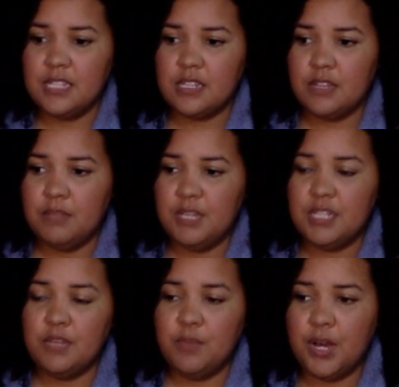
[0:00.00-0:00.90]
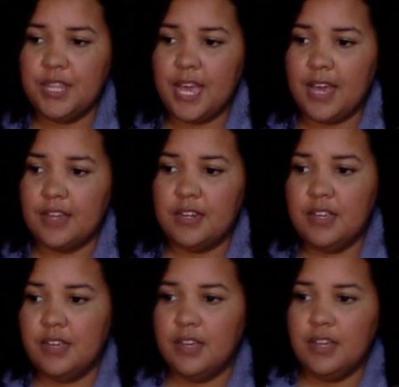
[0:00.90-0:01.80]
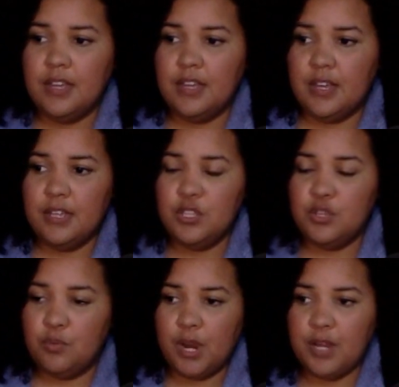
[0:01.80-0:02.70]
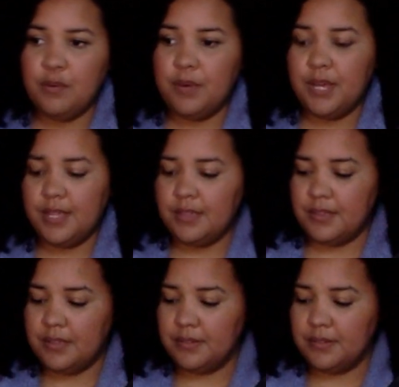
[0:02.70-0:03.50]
This could be someone that you work with